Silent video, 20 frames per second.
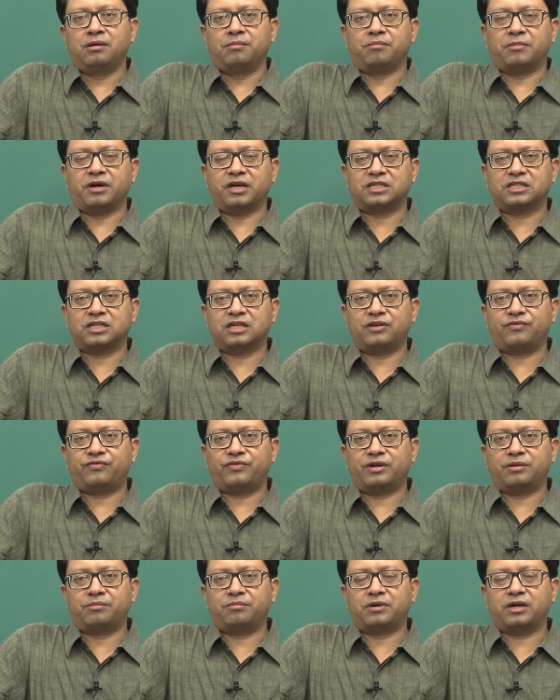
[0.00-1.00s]
myself
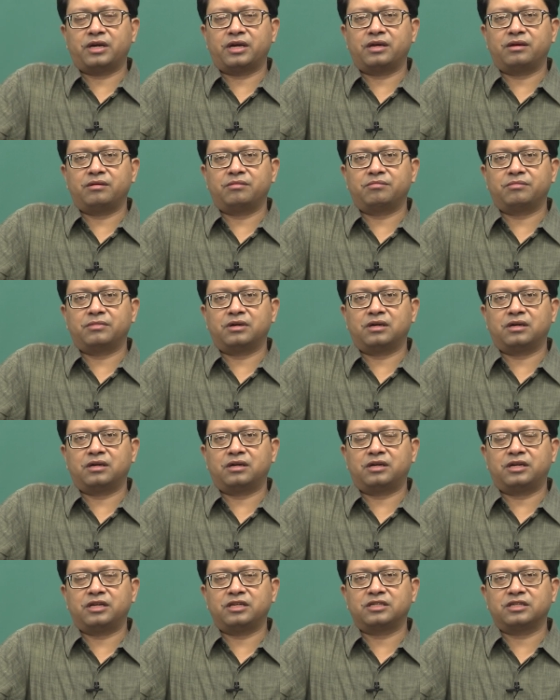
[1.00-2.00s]
and my
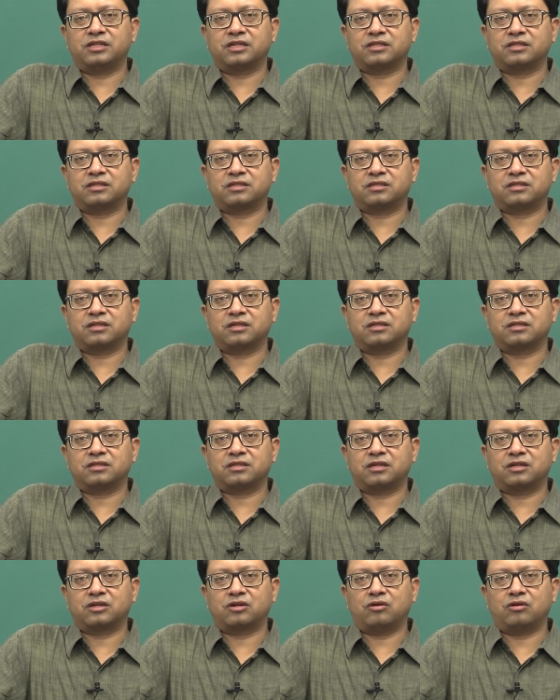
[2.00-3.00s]
teaching assistants
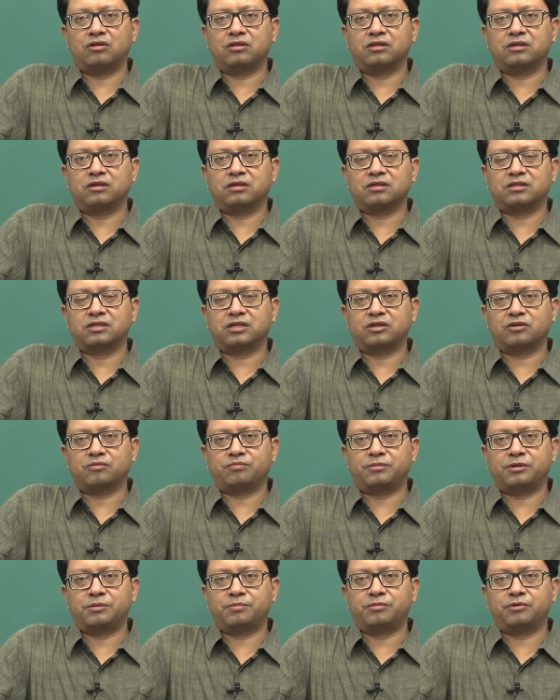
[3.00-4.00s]
and all the set
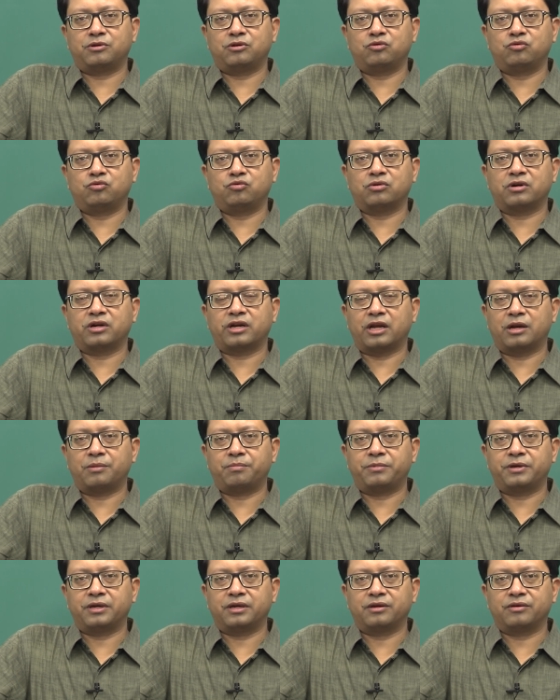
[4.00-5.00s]
of people who are
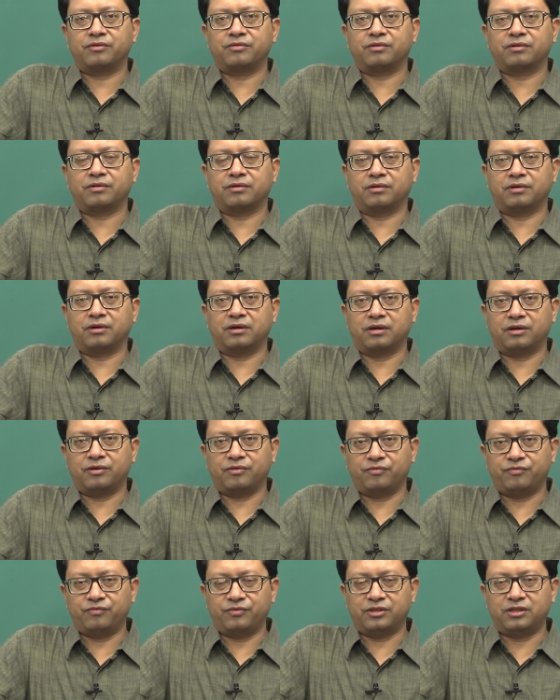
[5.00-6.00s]
helping
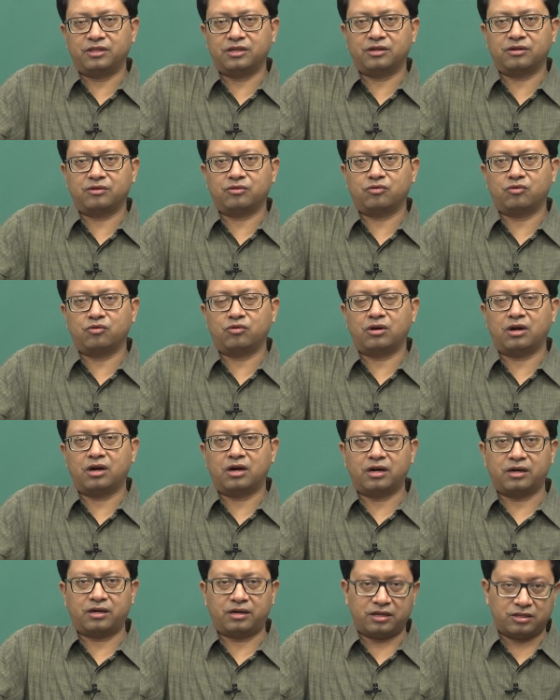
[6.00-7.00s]
with their whole
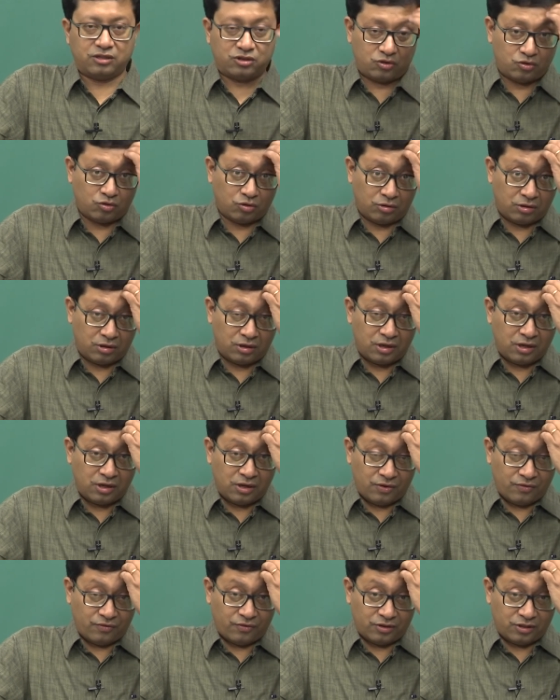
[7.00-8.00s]
heart and soul
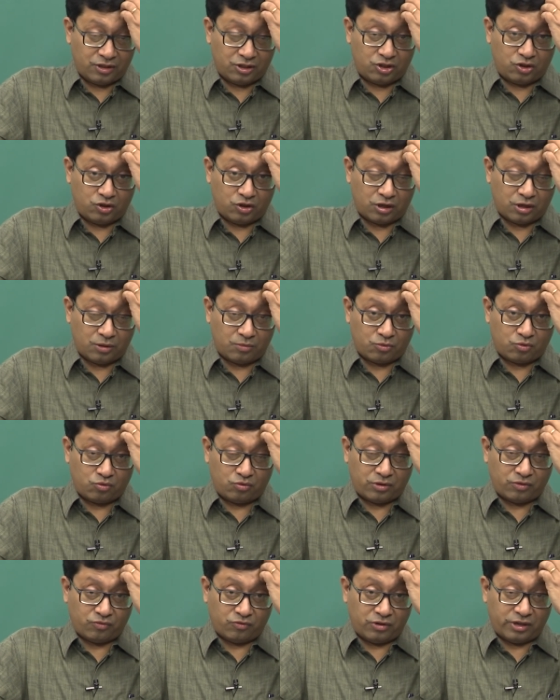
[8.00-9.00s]
for this
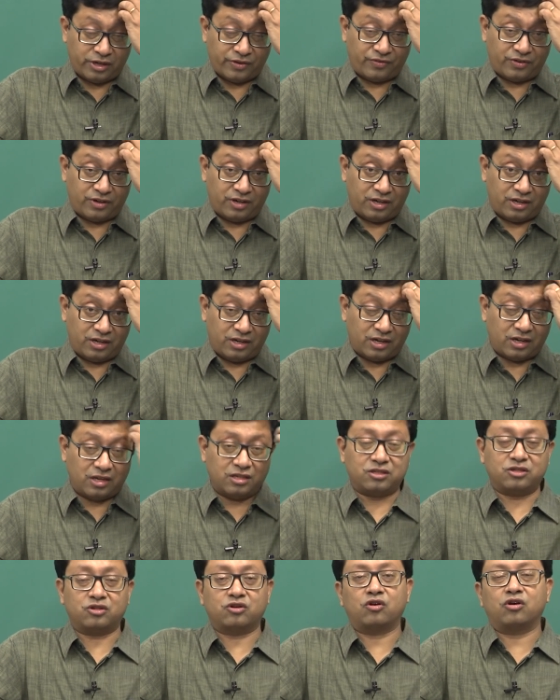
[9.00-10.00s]
TQM2 will definitely
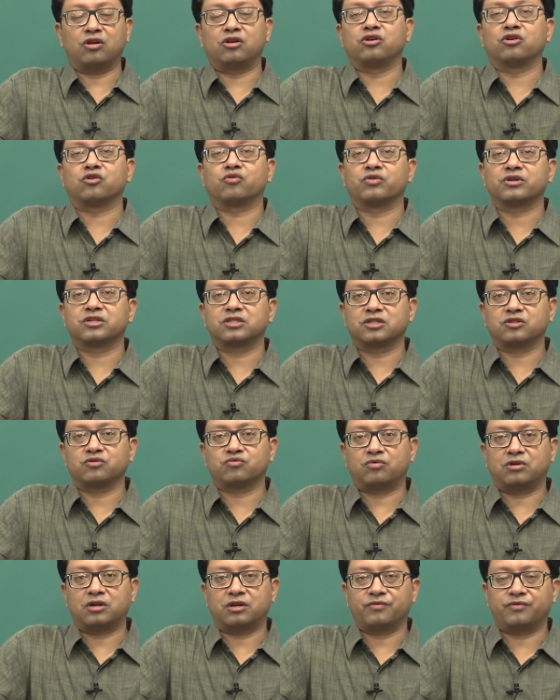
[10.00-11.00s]
answer all your questions,
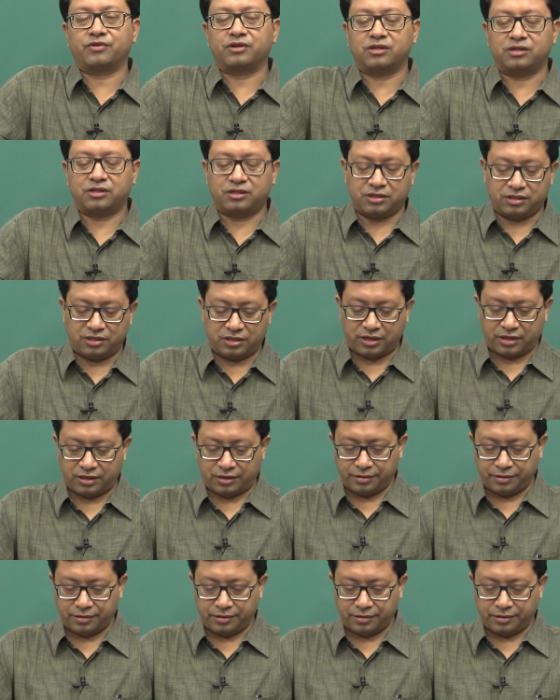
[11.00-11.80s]
whatever it is there.